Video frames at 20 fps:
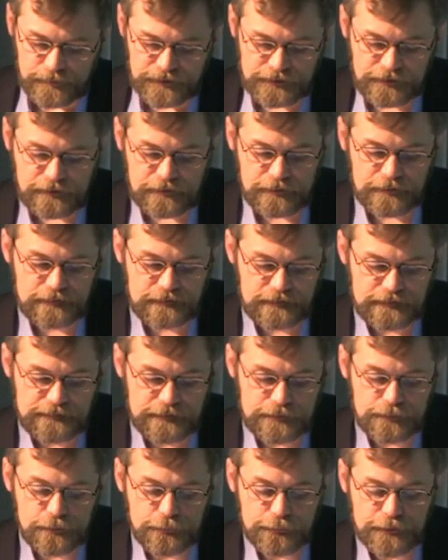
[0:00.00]
Because if
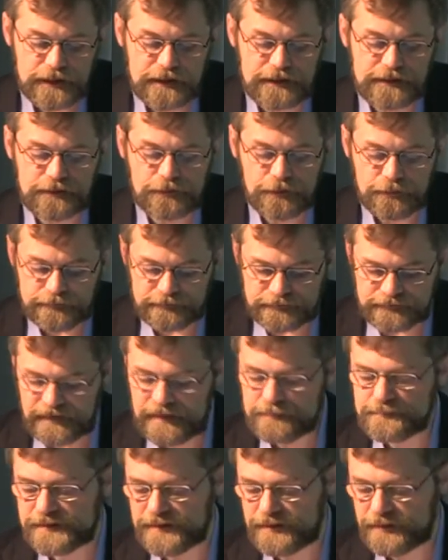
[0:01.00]
you run enough
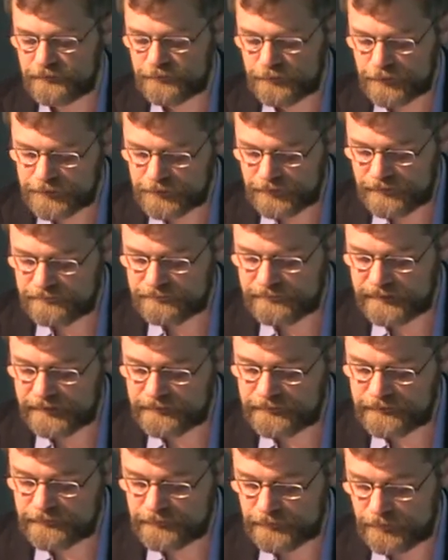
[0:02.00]
subjects, you're going to
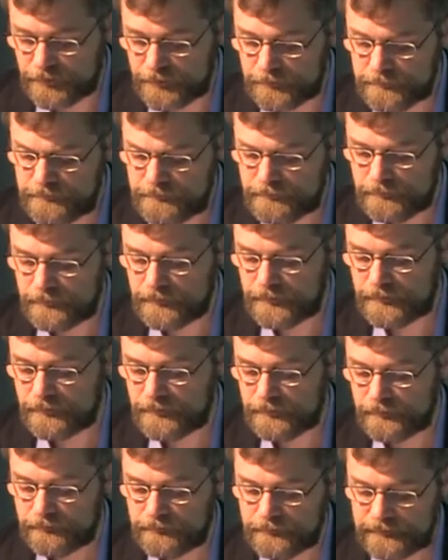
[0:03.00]
find some,
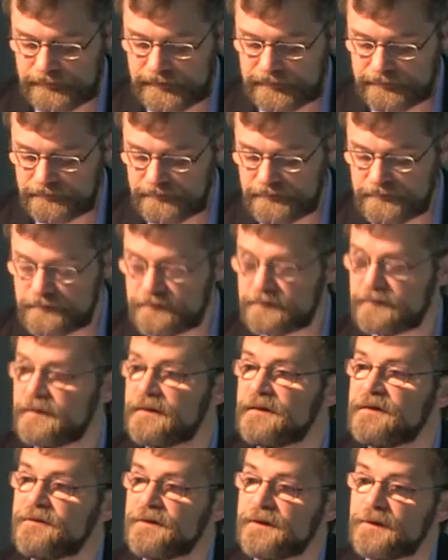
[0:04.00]
like these
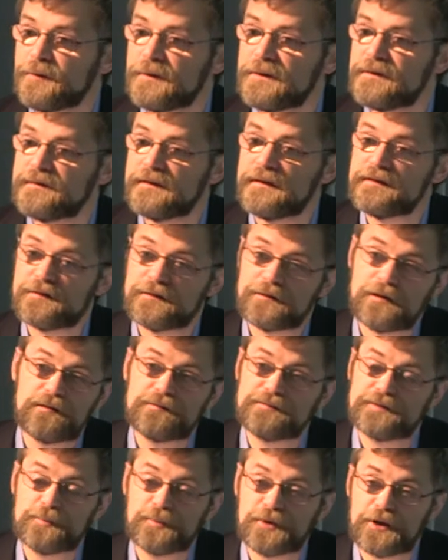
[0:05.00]
individuals, that
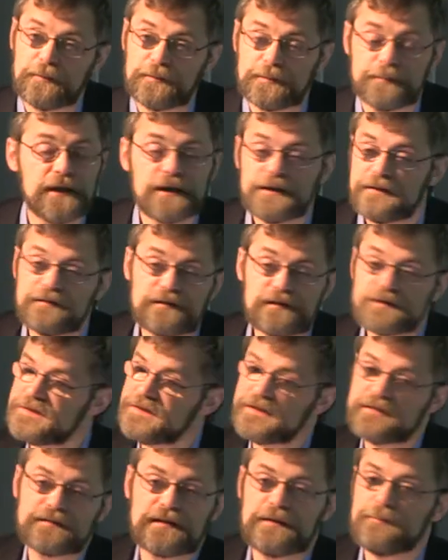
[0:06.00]
solve the problem. This is
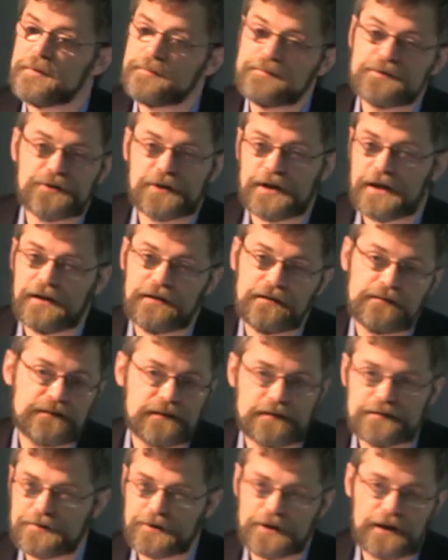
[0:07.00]
just given
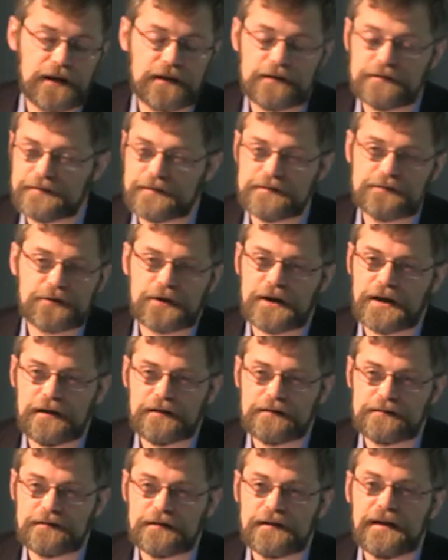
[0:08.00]
trials and trials and
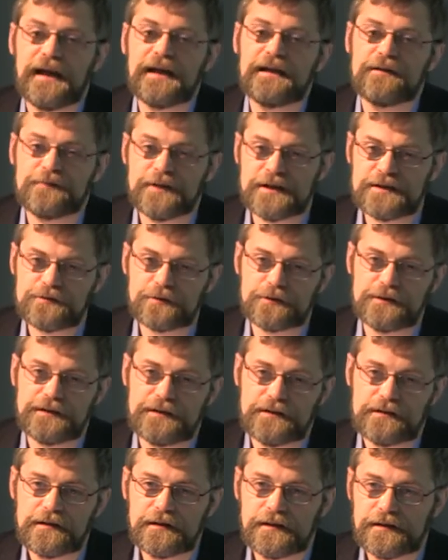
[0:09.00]
trials. And
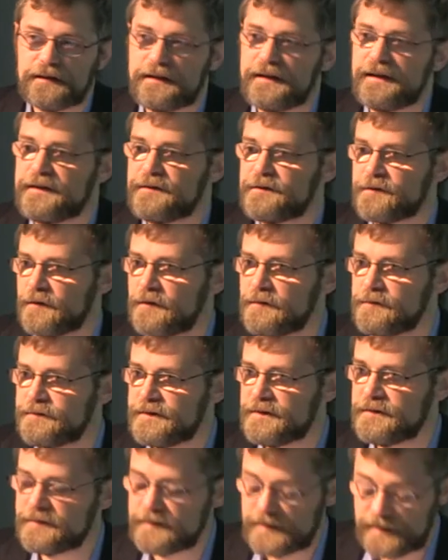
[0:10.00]
eventually, they solve
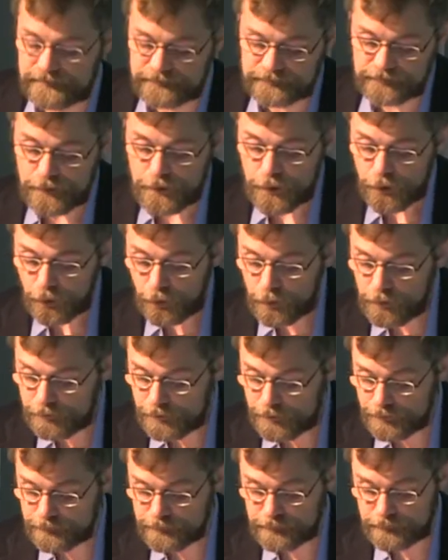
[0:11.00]
this task.
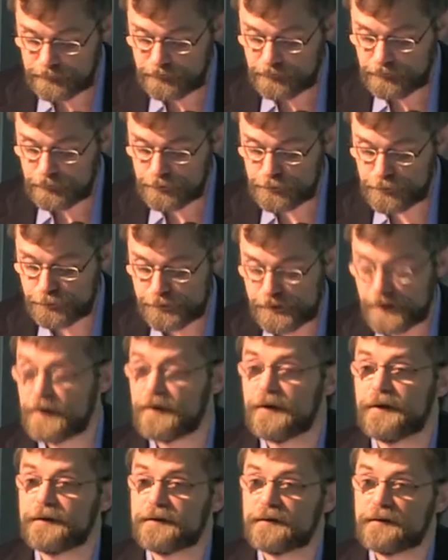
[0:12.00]
Others do
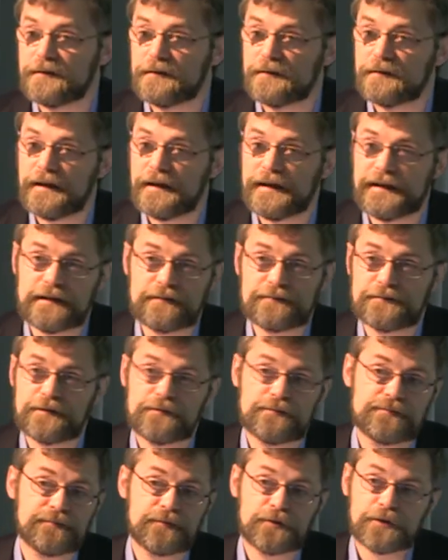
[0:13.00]
not. And
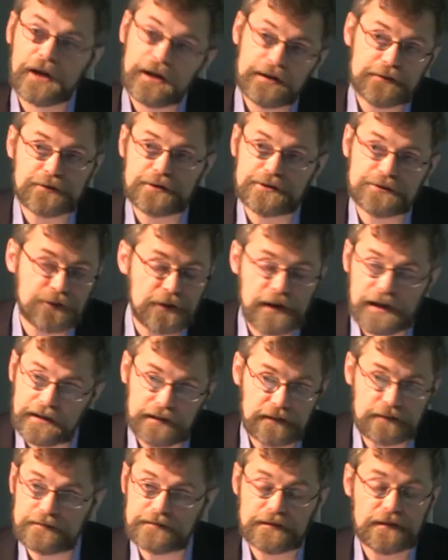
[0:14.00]
after 400
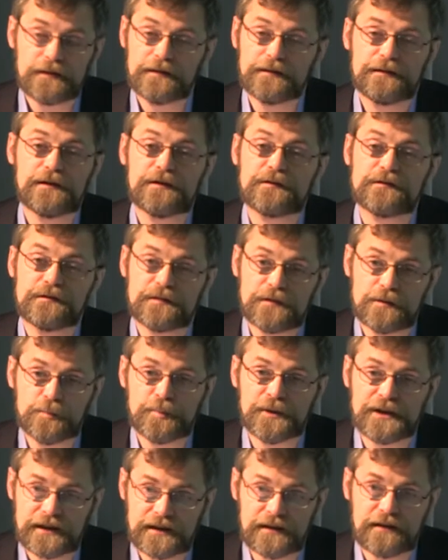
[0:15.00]
trials, they're still
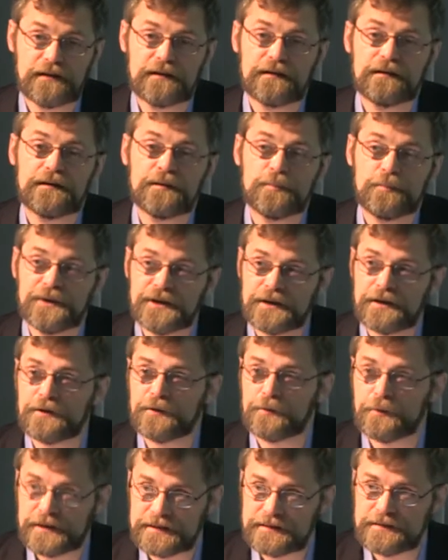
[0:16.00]
picking the
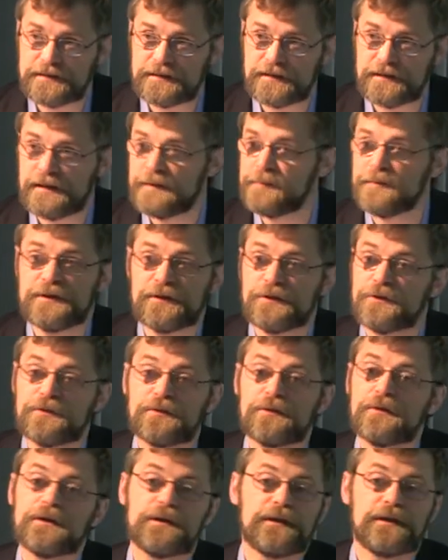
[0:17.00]
bigger quantity, even
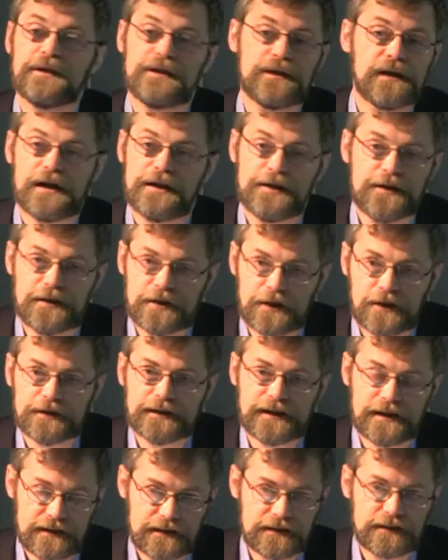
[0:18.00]
though they are
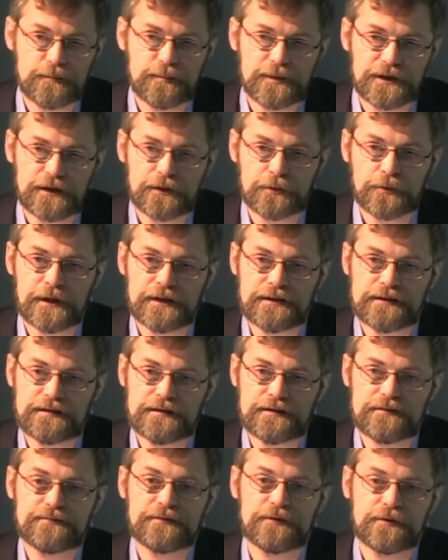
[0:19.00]
not getting the bigger
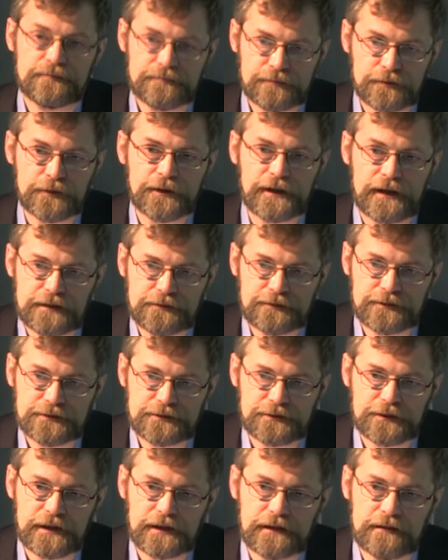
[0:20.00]
quantity for
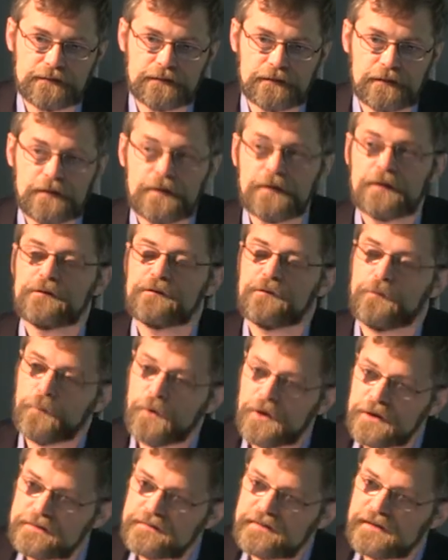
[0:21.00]
400 trials. So
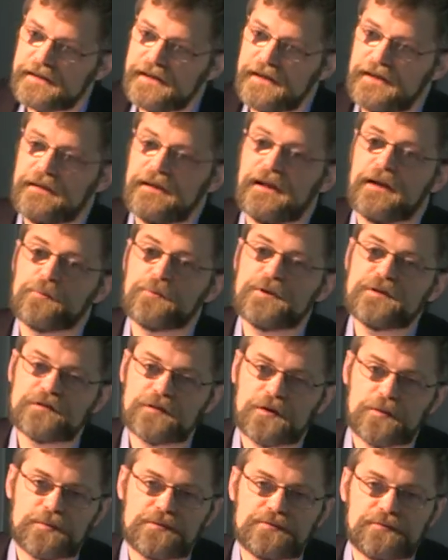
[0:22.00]
once again, like we
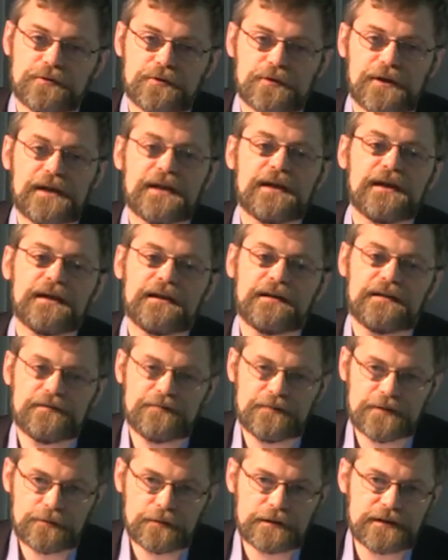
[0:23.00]
saw before,
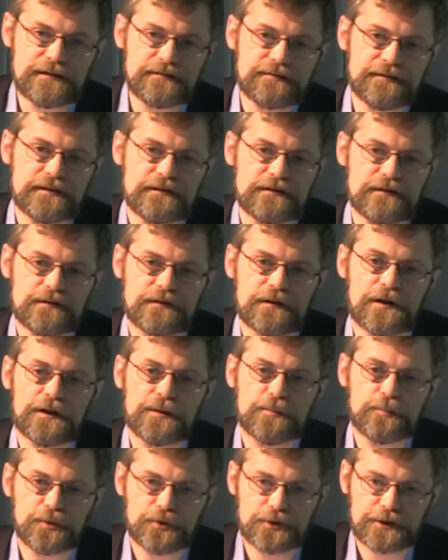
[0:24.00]
individual differences are
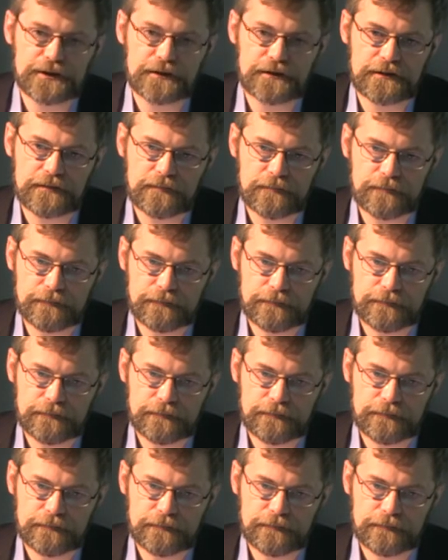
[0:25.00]
important.